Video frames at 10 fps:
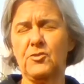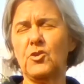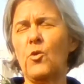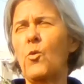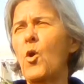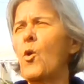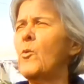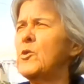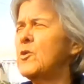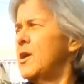So
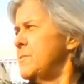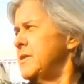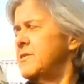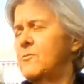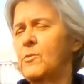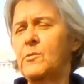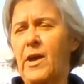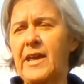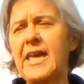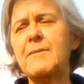when
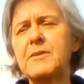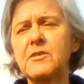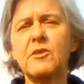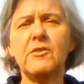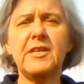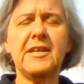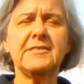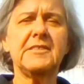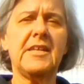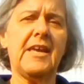I came into the greenhouse
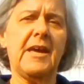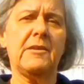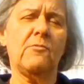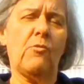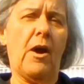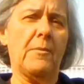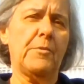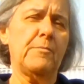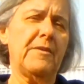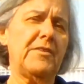today, I
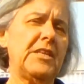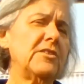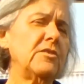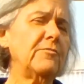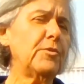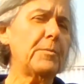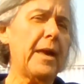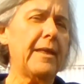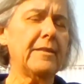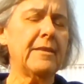put my feet into the foot
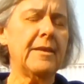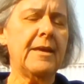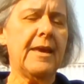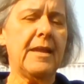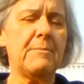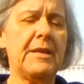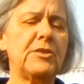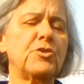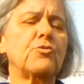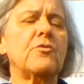bath and I made
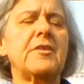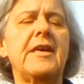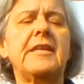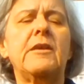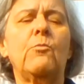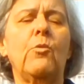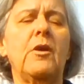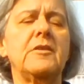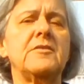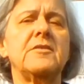sure that it
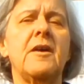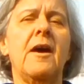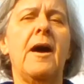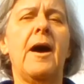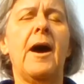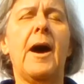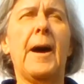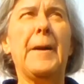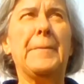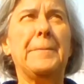was
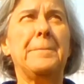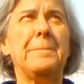um,